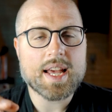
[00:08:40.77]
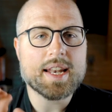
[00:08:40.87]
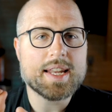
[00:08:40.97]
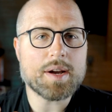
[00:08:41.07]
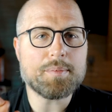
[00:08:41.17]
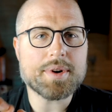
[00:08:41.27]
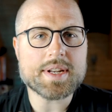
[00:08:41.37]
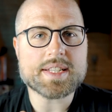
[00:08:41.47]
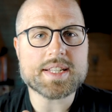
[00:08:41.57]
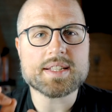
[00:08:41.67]
Neoprene
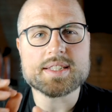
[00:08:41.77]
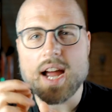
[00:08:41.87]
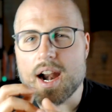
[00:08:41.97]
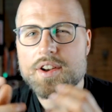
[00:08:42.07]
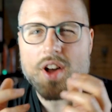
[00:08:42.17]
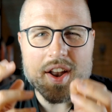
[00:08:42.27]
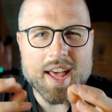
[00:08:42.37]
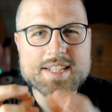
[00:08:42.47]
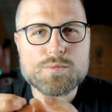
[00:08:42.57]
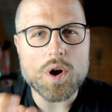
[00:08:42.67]
seals are not
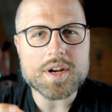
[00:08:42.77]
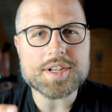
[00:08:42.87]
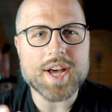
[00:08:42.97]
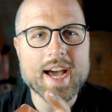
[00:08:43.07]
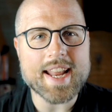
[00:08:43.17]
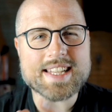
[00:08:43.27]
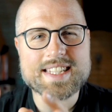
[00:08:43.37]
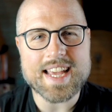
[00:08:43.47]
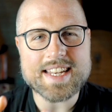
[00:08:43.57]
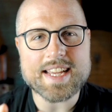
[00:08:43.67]
as watertight as
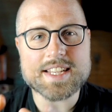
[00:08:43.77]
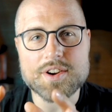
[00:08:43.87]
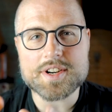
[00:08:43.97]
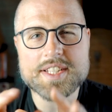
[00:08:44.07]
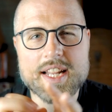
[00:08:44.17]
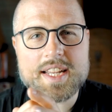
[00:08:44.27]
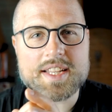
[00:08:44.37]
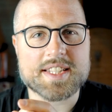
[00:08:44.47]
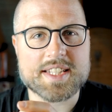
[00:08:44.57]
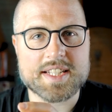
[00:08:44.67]
latex or
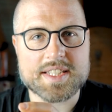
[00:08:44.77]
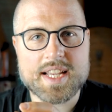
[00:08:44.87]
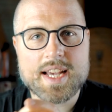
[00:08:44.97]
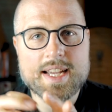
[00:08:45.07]
silicone seals,